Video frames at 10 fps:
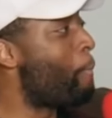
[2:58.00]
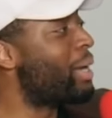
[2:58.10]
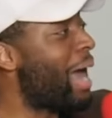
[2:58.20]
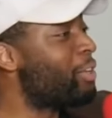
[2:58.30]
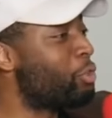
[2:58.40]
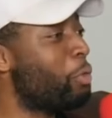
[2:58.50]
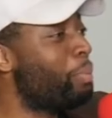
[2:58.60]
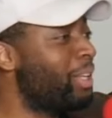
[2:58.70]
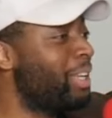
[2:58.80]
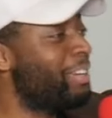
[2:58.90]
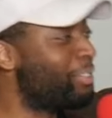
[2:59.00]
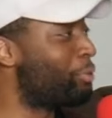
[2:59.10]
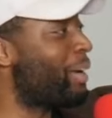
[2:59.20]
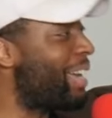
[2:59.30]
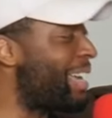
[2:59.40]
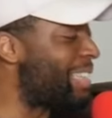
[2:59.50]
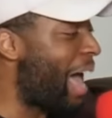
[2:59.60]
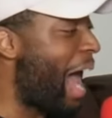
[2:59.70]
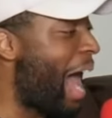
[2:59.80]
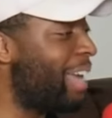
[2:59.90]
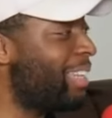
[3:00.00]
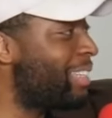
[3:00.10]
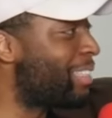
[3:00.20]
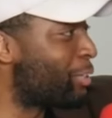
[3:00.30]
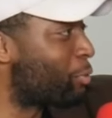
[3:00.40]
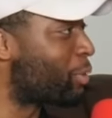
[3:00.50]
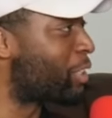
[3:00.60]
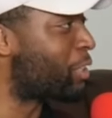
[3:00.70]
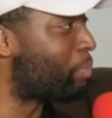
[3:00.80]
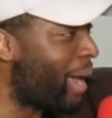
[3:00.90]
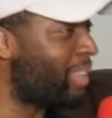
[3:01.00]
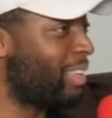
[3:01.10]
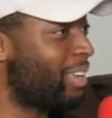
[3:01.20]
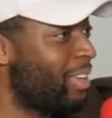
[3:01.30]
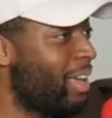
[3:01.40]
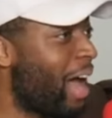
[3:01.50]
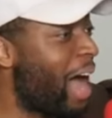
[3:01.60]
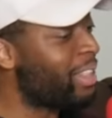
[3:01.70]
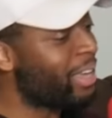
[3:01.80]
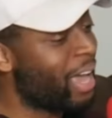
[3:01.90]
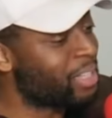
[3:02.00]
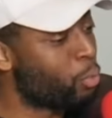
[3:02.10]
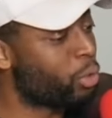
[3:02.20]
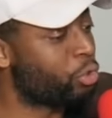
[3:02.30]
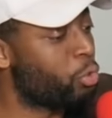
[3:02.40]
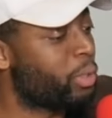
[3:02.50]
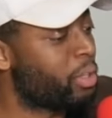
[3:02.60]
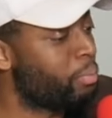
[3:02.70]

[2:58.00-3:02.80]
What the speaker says: But I do believe Drake is highly disrespected. I think it has more to do with the